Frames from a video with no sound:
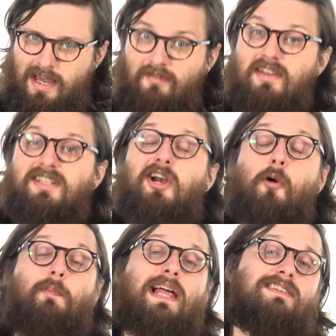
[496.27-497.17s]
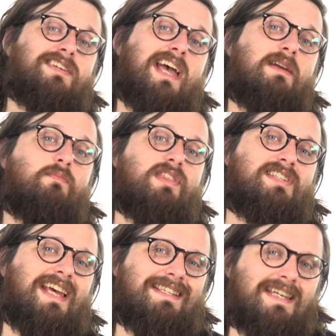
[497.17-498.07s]
If there's a complex game with a
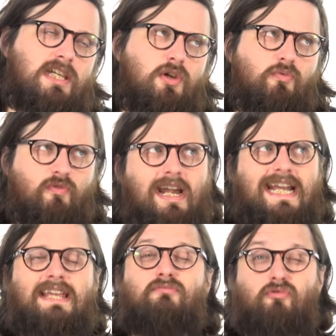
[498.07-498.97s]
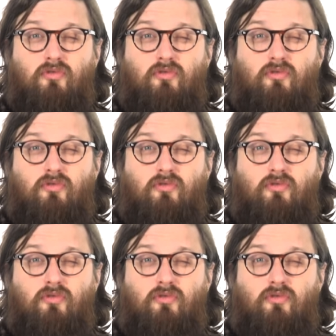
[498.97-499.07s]
setting you really,